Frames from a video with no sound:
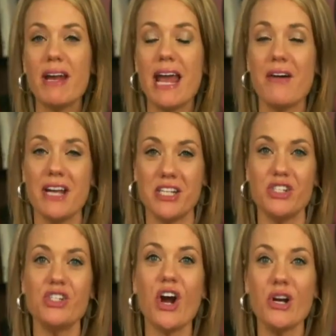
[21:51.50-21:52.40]
right now it's
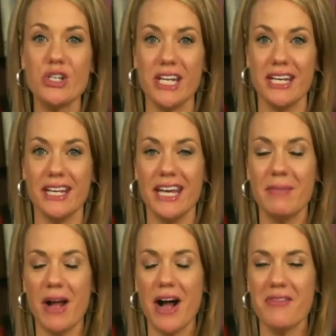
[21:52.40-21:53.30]
charging in
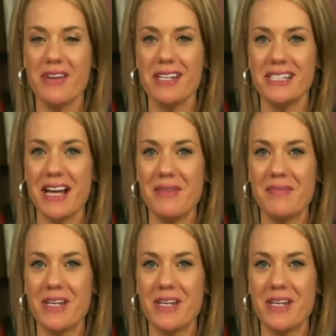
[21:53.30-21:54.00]
my office. I'm in my